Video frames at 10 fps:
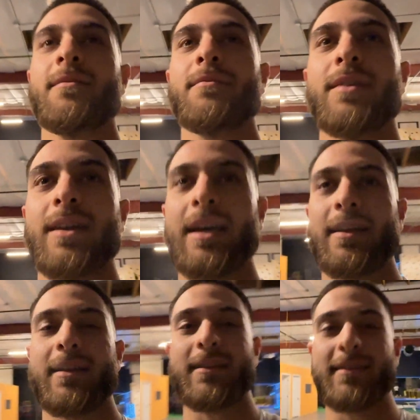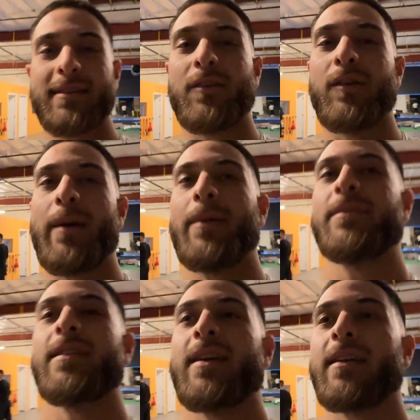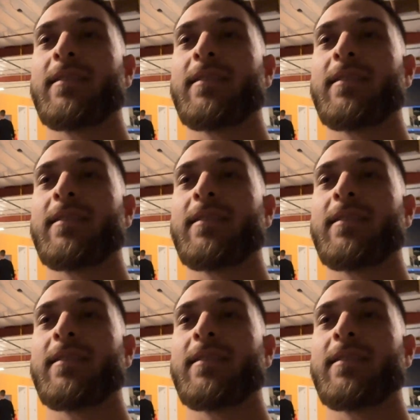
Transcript: But yeah, that's gonna wrap up today.